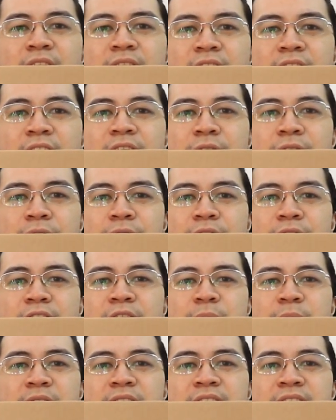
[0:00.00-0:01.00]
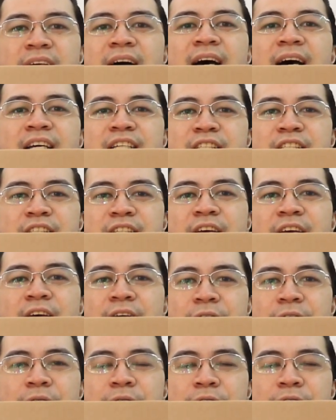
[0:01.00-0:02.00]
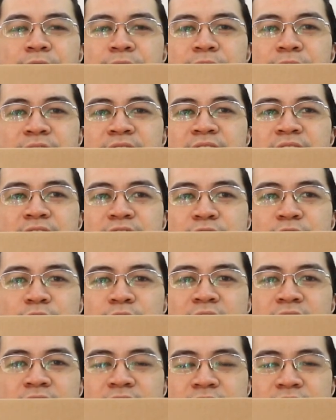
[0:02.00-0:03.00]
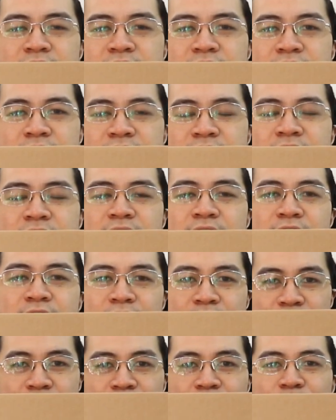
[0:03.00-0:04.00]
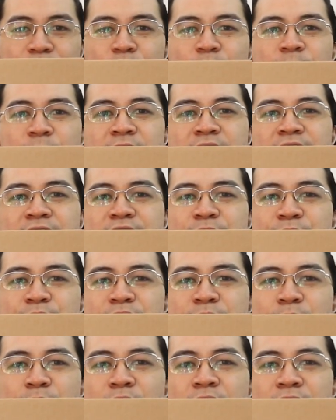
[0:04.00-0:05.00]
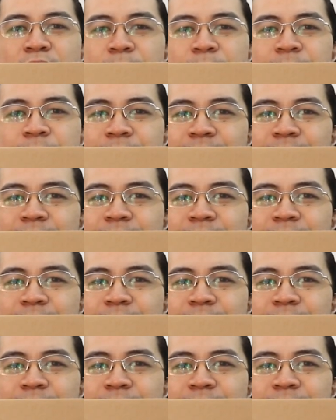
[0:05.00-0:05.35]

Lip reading: TUF Dash F15. So let's open this big boy up.